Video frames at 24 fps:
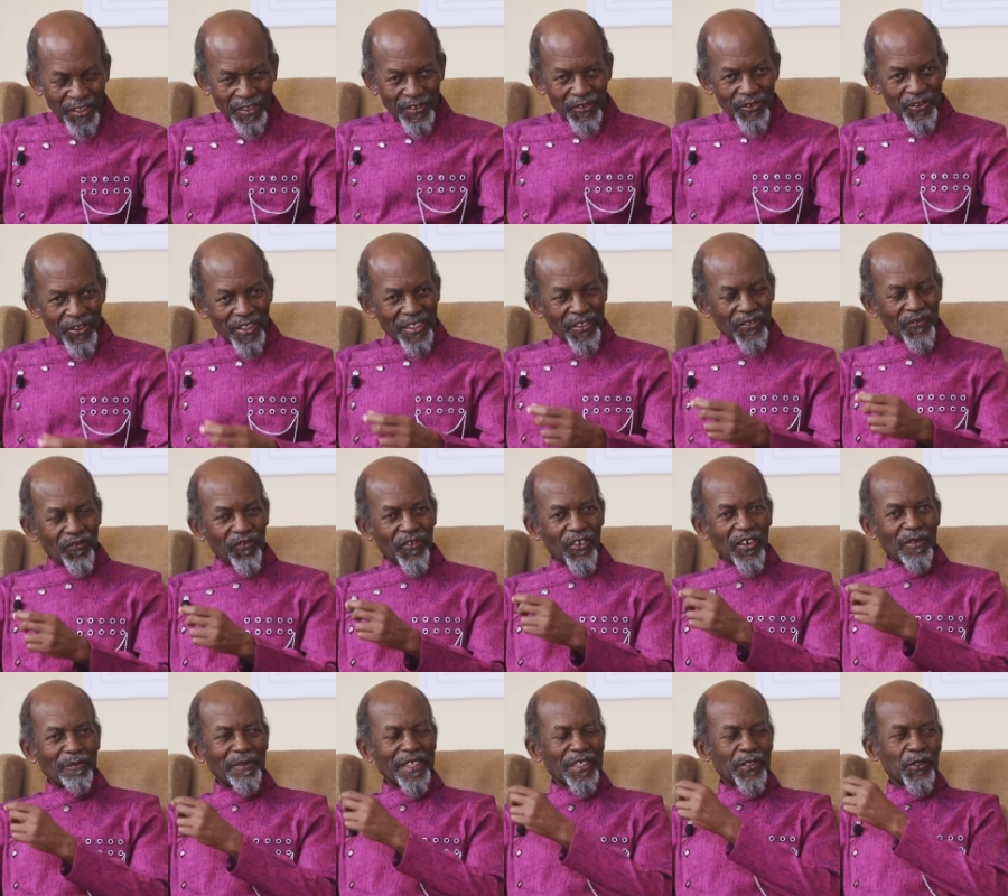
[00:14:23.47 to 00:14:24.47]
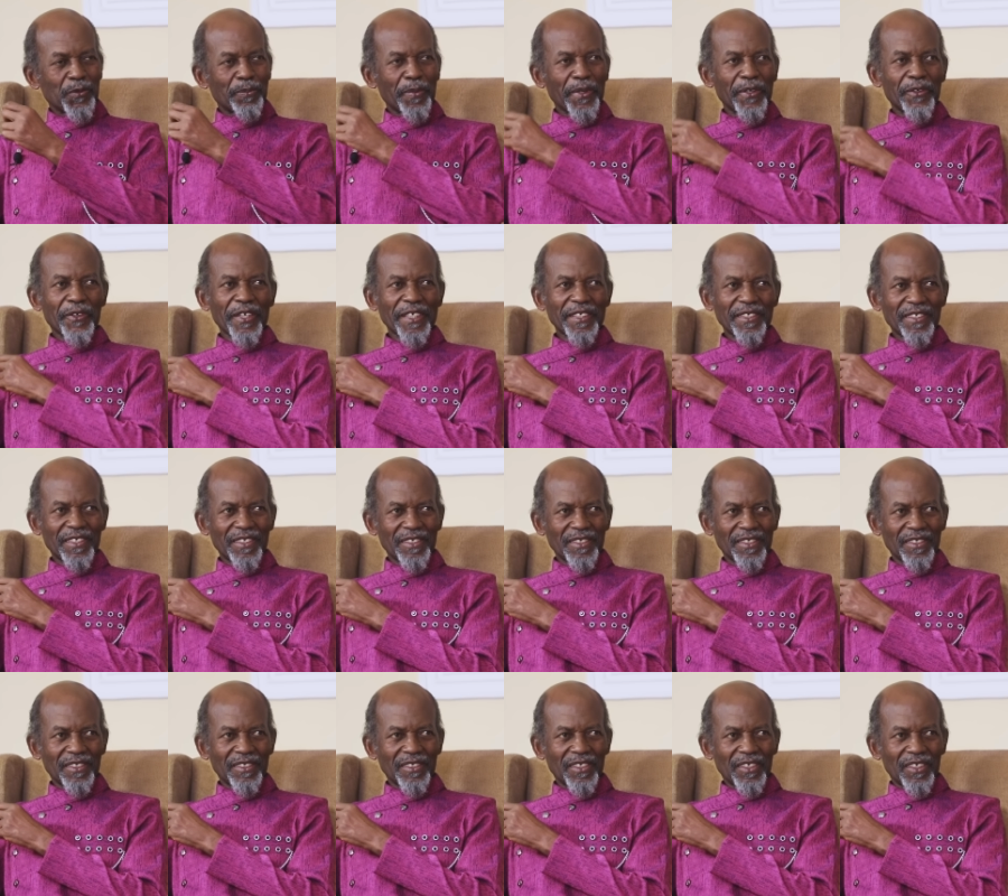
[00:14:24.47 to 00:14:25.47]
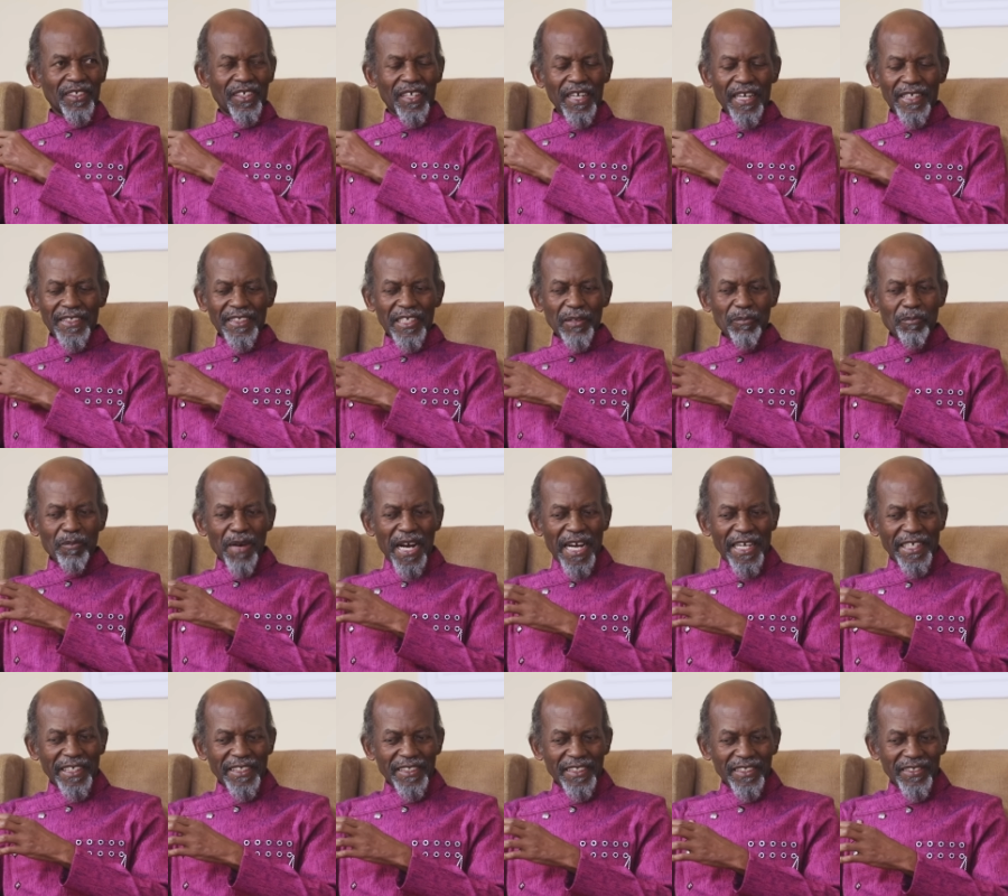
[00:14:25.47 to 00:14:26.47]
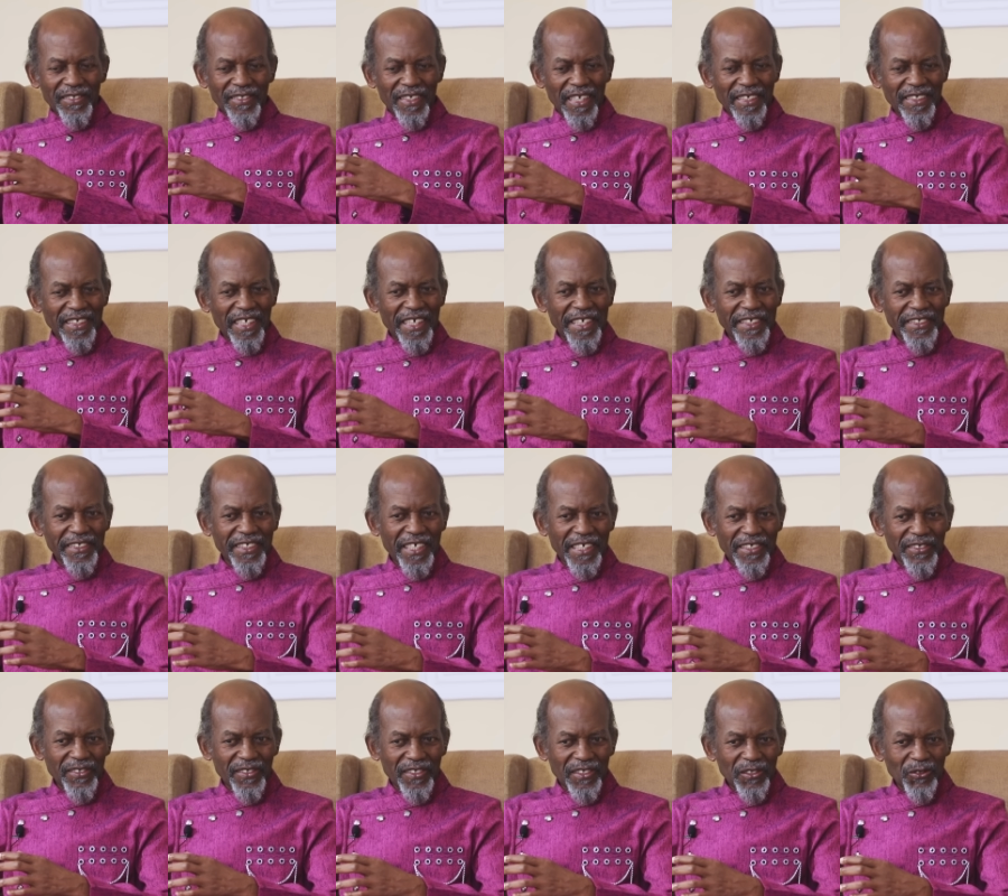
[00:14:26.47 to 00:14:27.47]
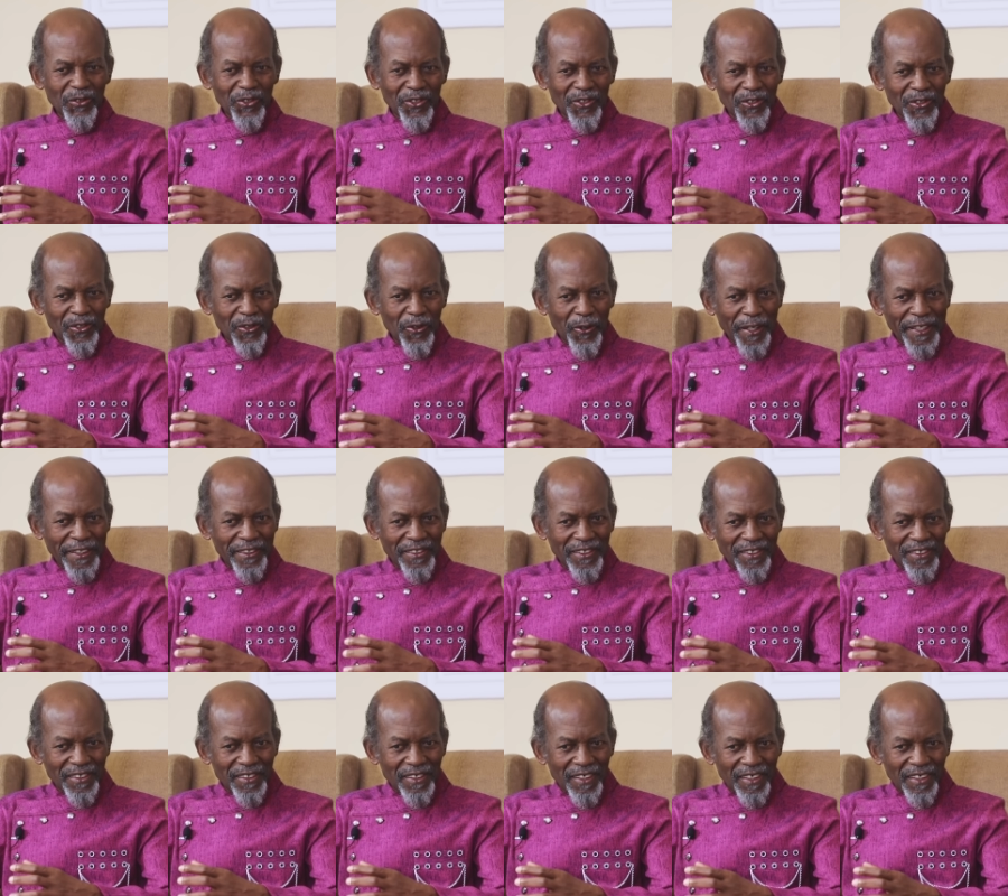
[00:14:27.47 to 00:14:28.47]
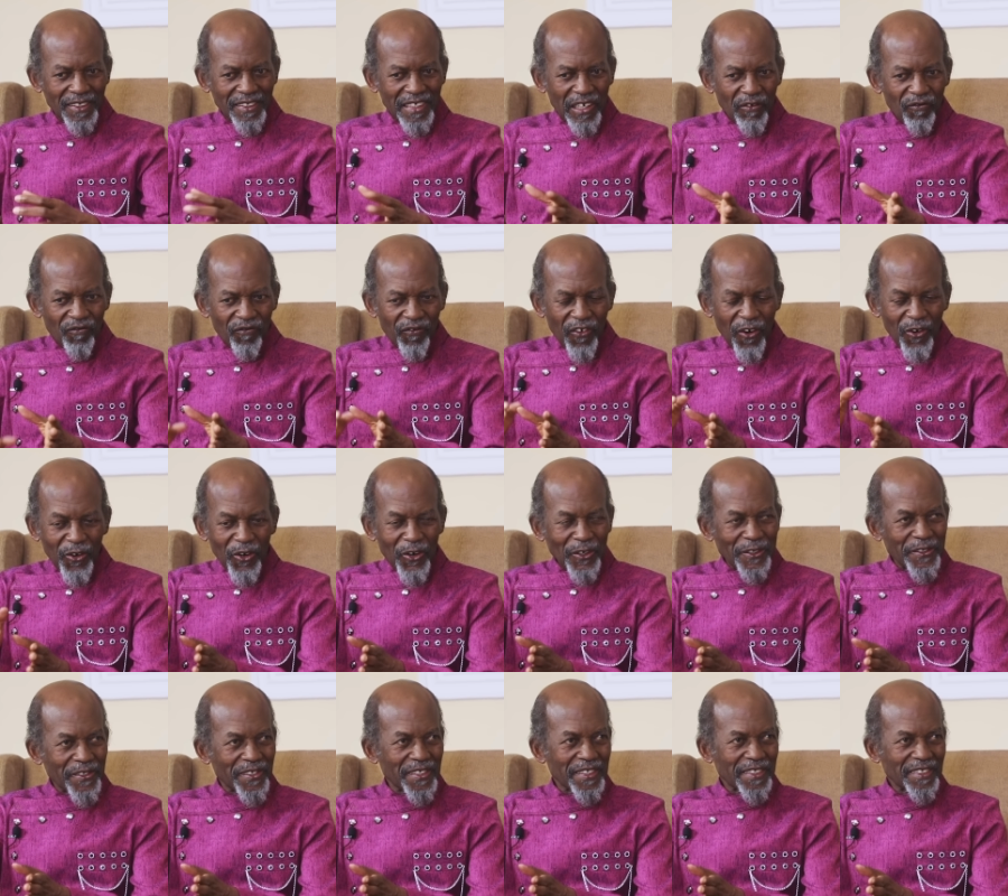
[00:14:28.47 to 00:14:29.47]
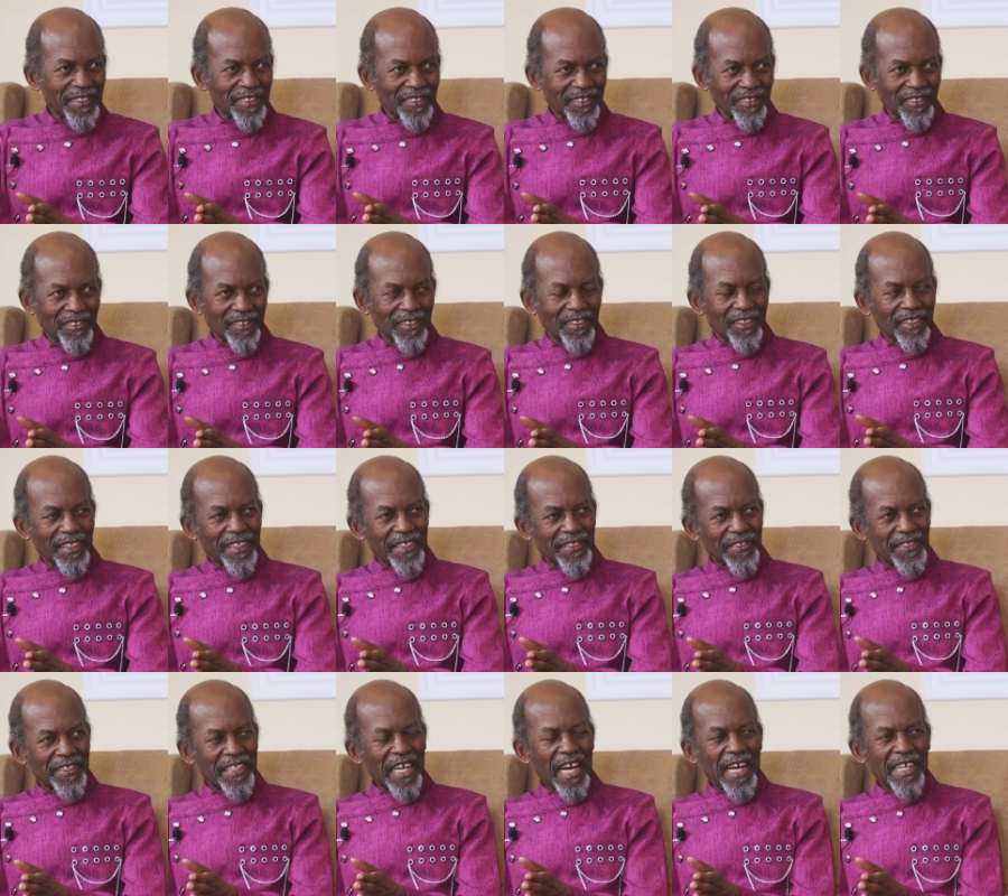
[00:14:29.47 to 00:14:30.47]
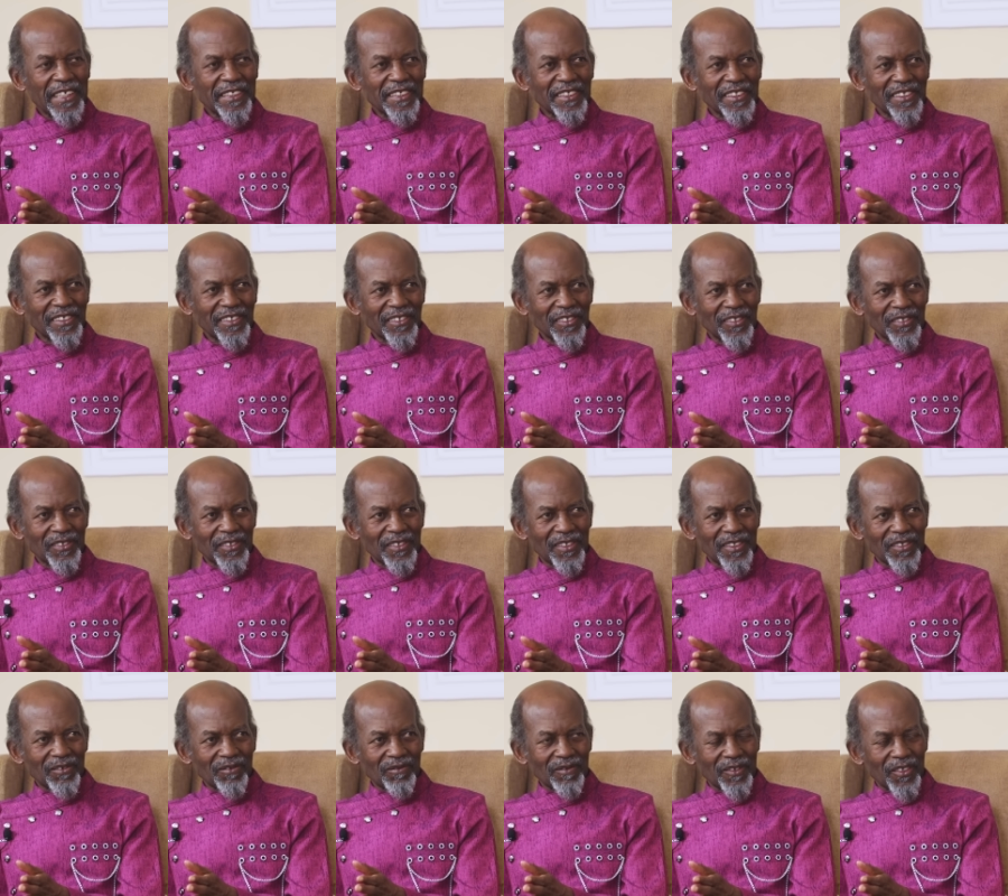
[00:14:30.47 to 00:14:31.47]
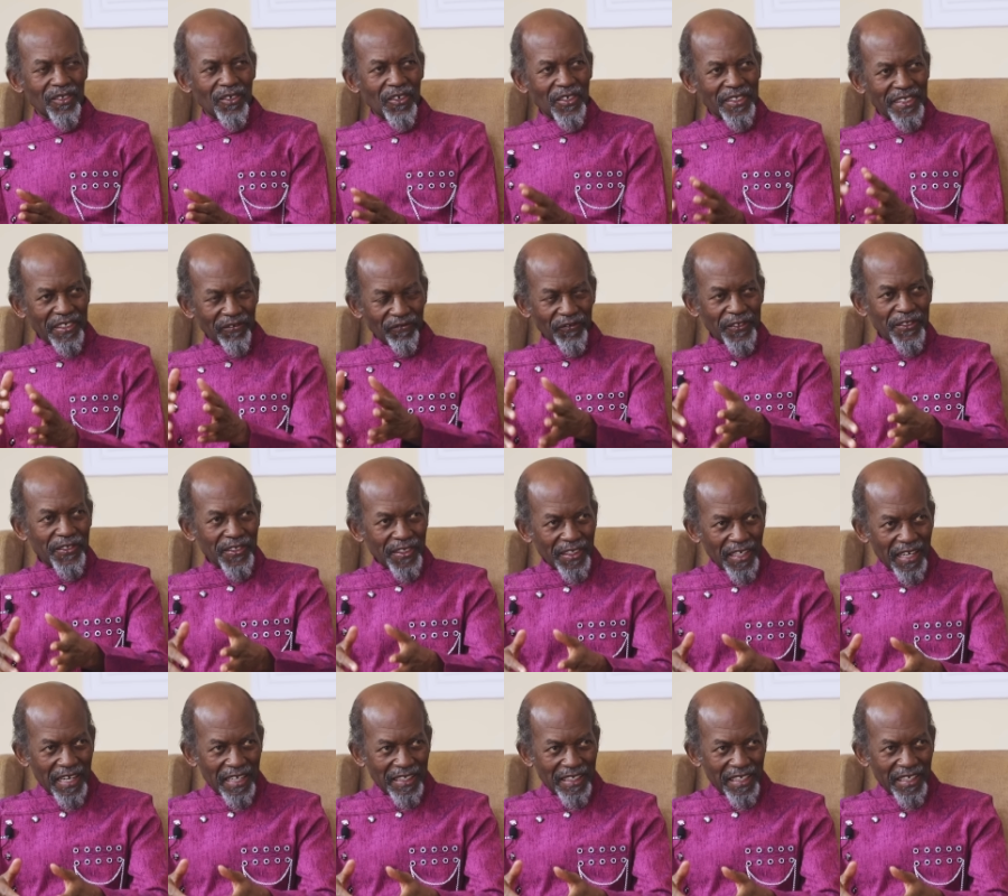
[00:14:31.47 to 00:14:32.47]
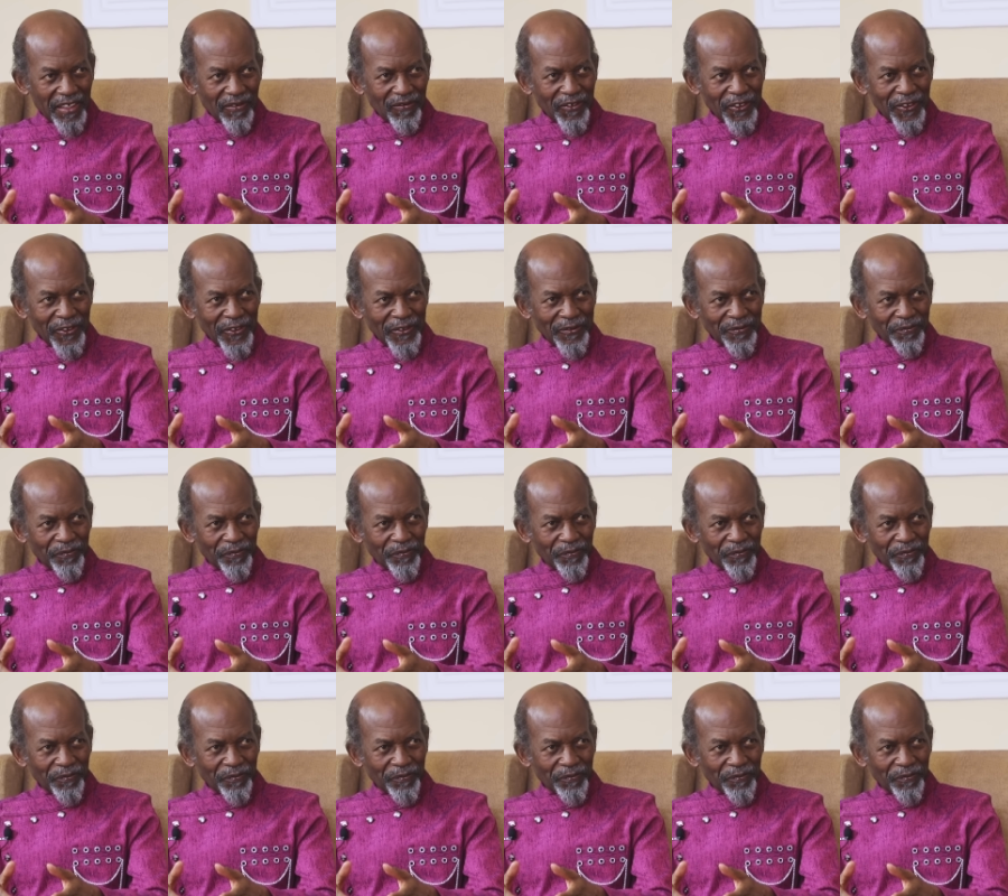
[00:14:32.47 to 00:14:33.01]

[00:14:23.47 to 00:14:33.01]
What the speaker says: So it's from the spirit. And the mind is an agency through which the focusing is done on the physical level.